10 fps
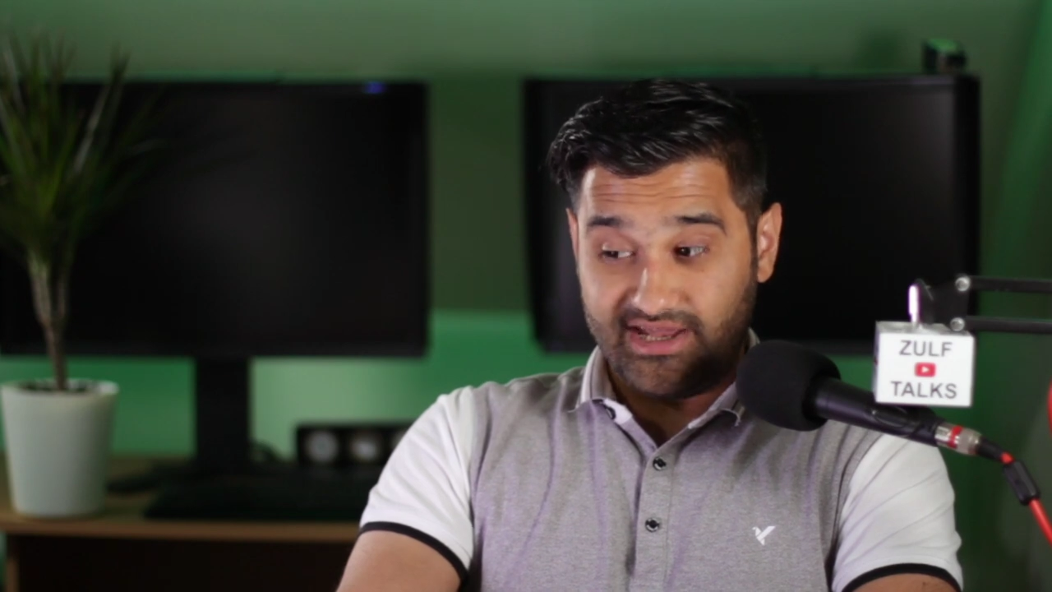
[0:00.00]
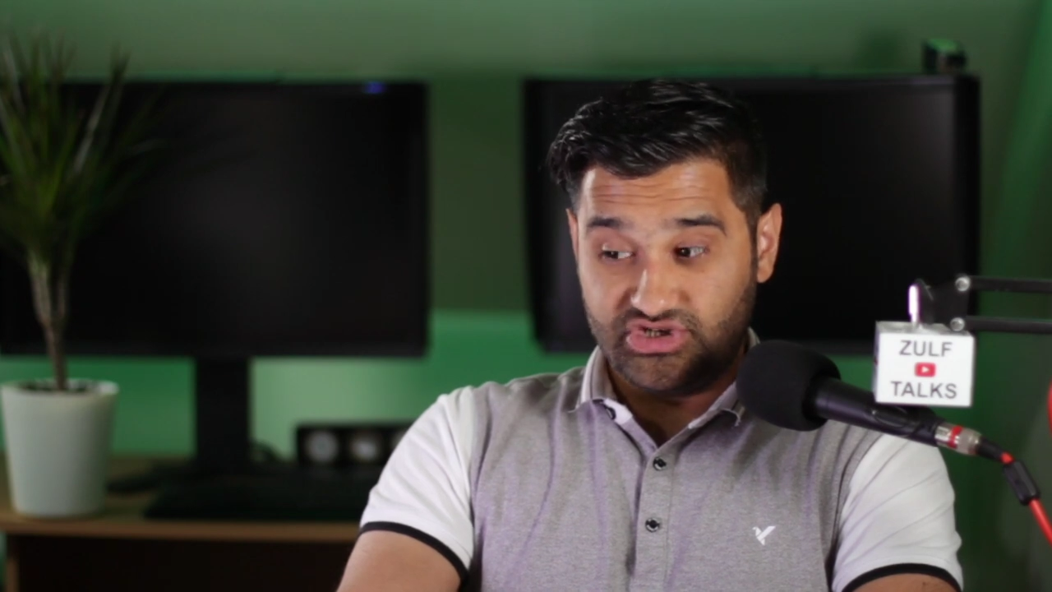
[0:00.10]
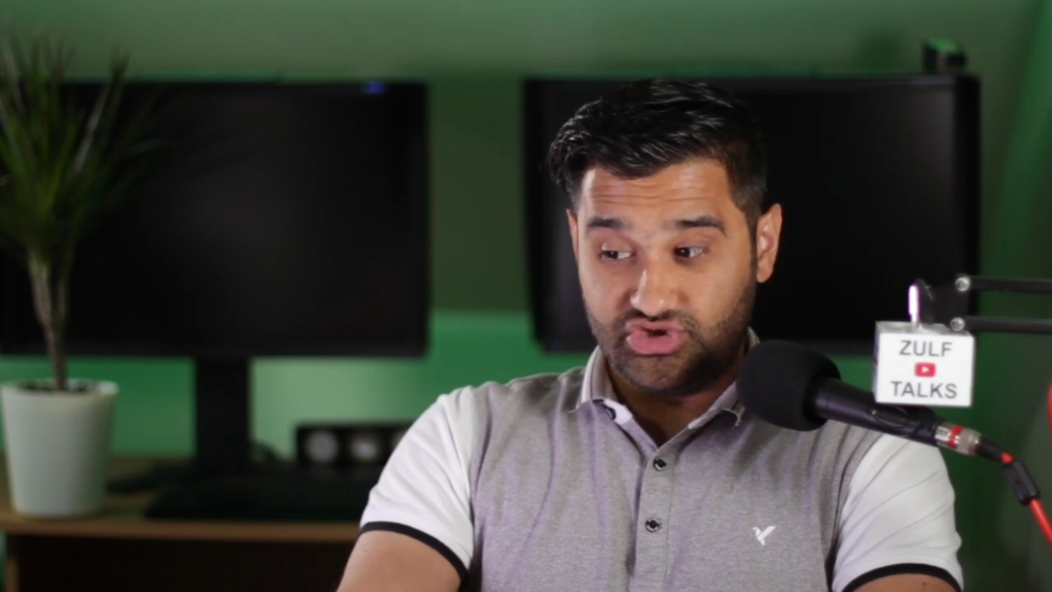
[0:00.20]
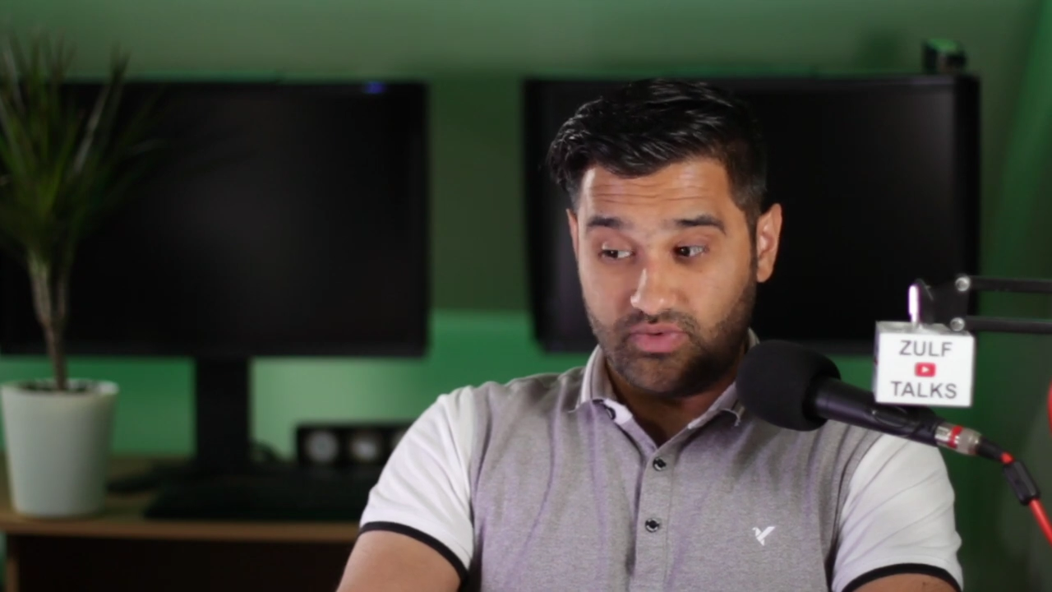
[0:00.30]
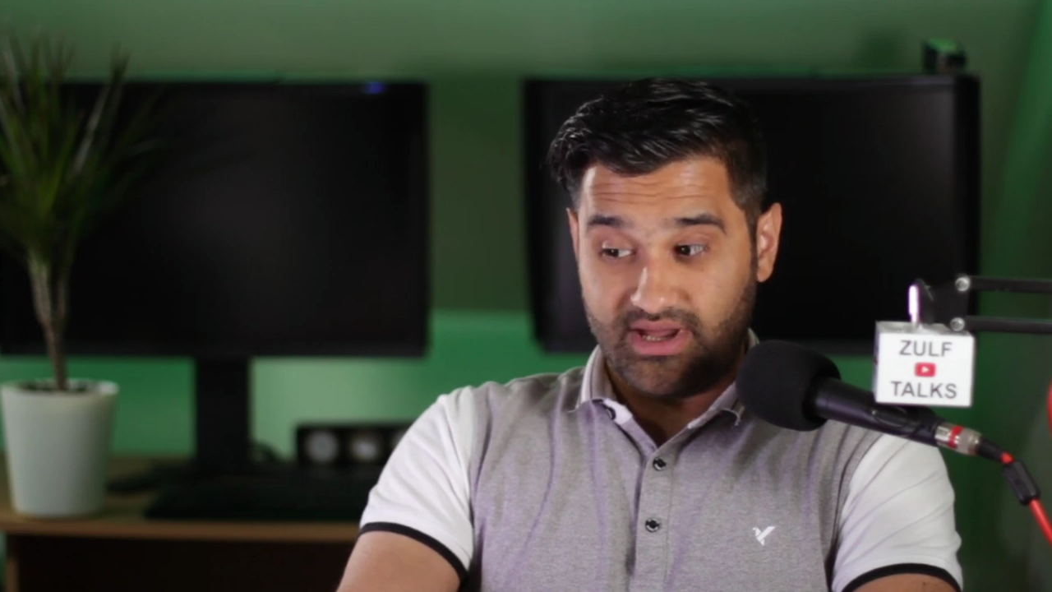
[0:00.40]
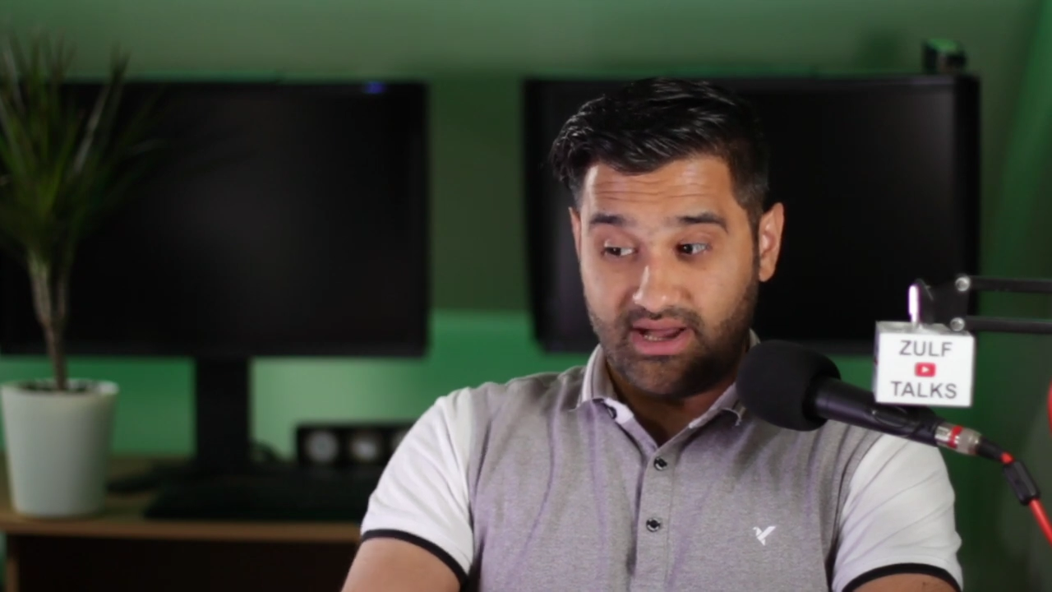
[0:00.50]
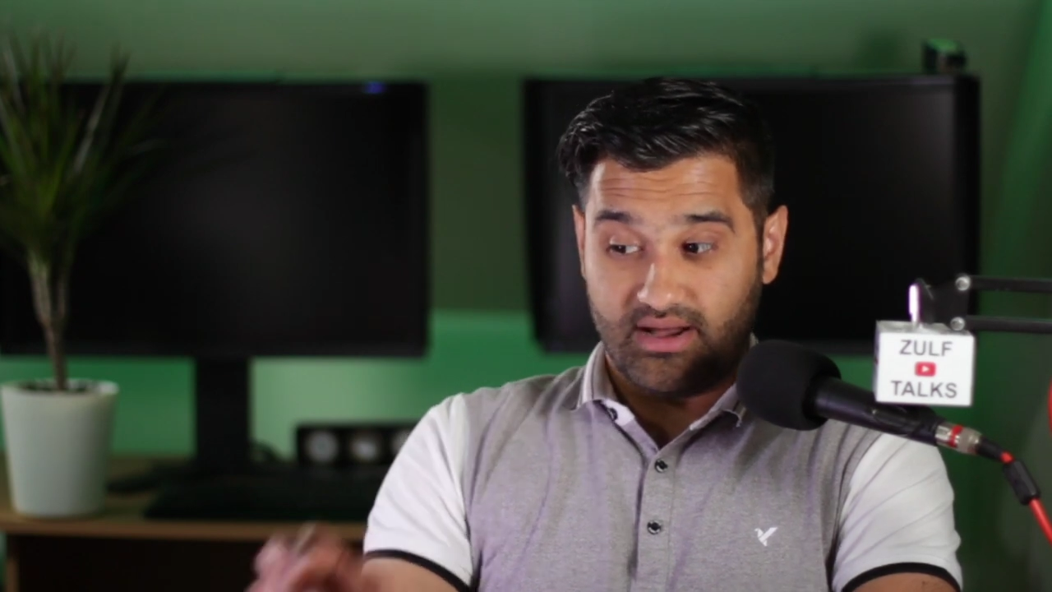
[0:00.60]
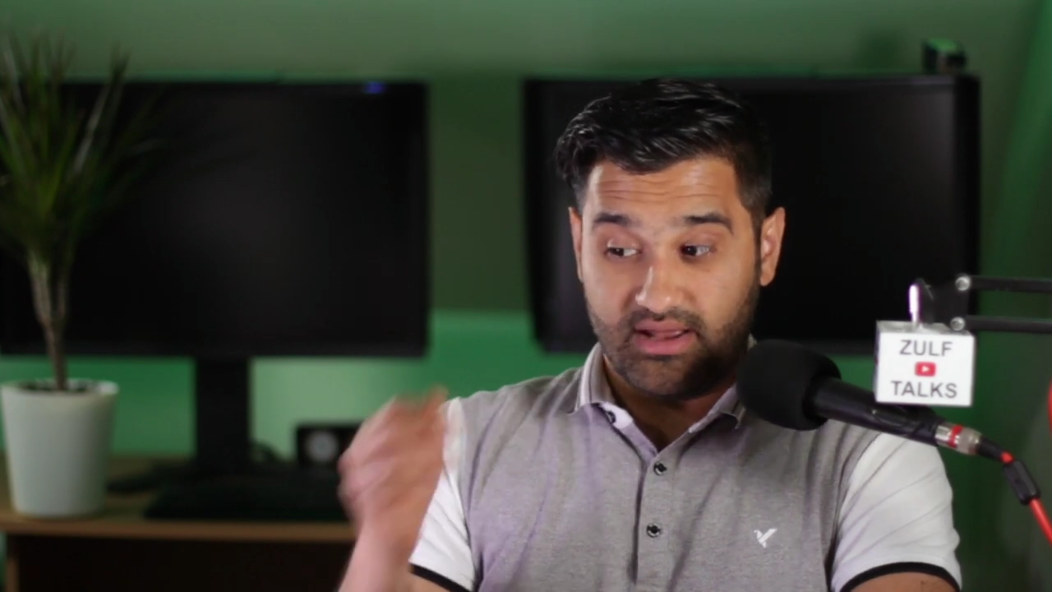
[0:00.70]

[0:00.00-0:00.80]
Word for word: into it,